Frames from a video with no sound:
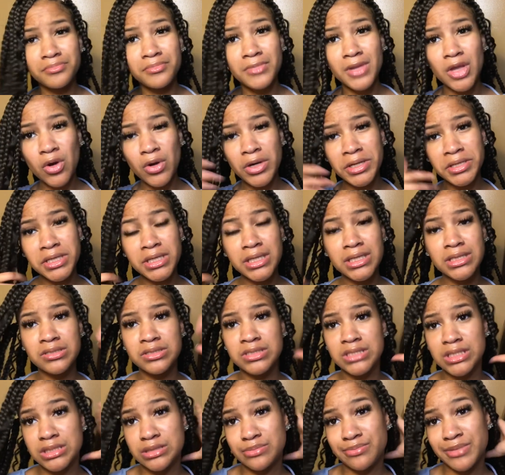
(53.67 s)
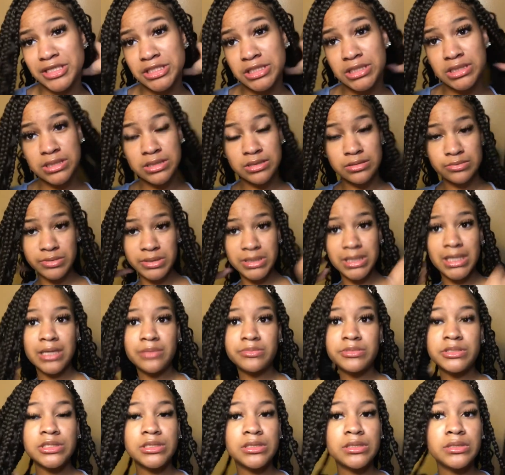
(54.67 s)
or you can use expressions. It's really
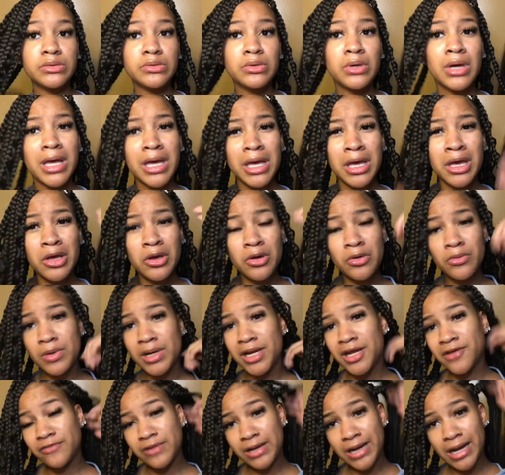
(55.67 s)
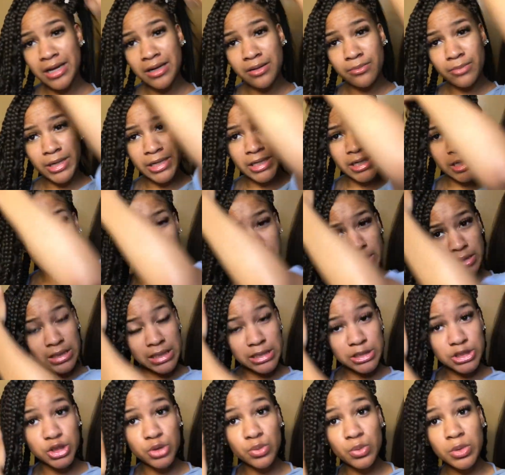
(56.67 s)
up to you, whatever kind of braiding hair
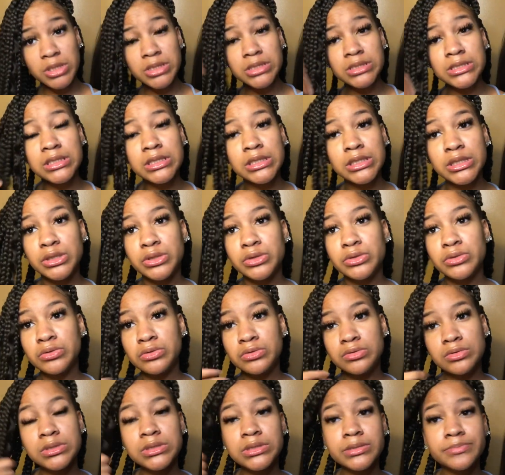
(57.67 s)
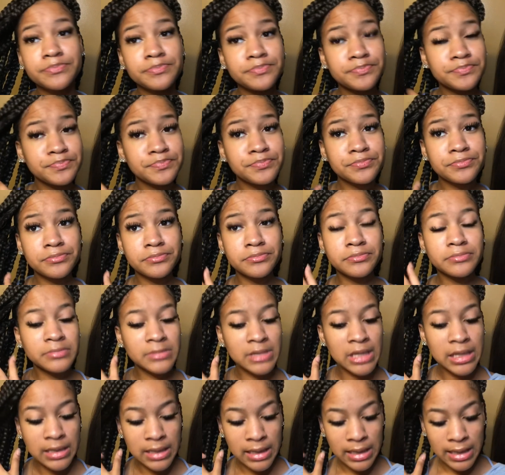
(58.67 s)
that you want to use.
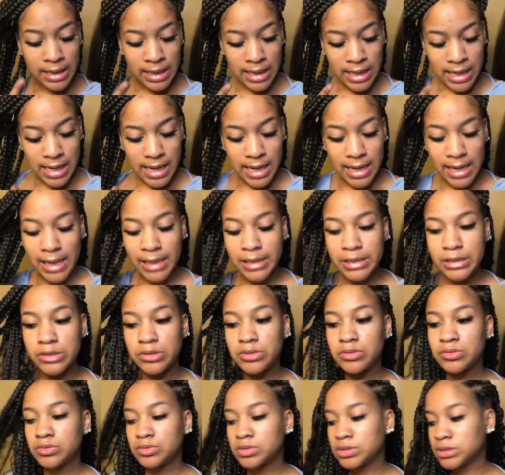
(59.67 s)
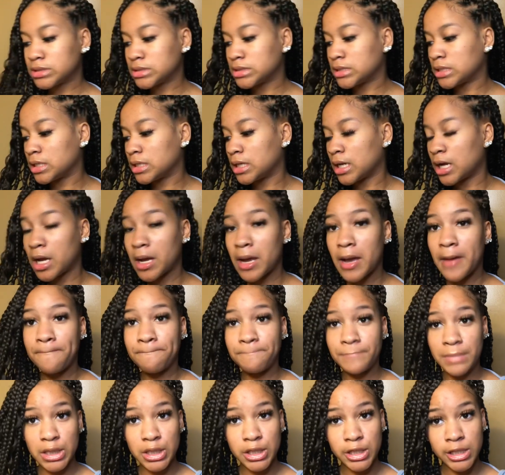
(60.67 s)
And I used
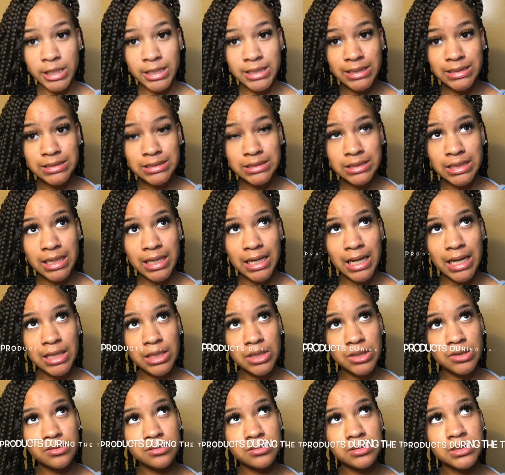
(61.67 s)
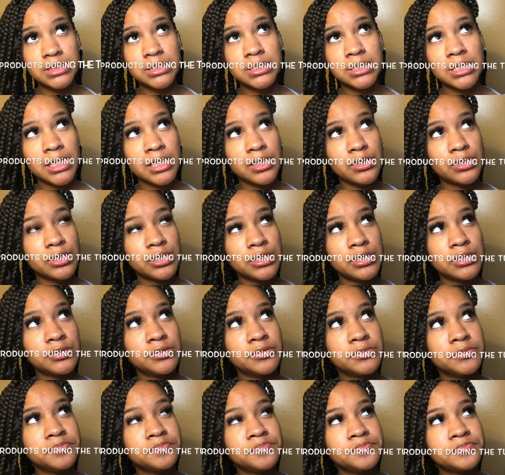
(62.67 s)
Murray's, and I used nail
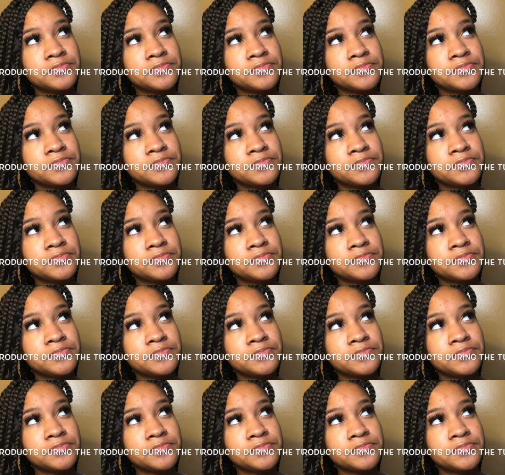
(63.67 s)
glue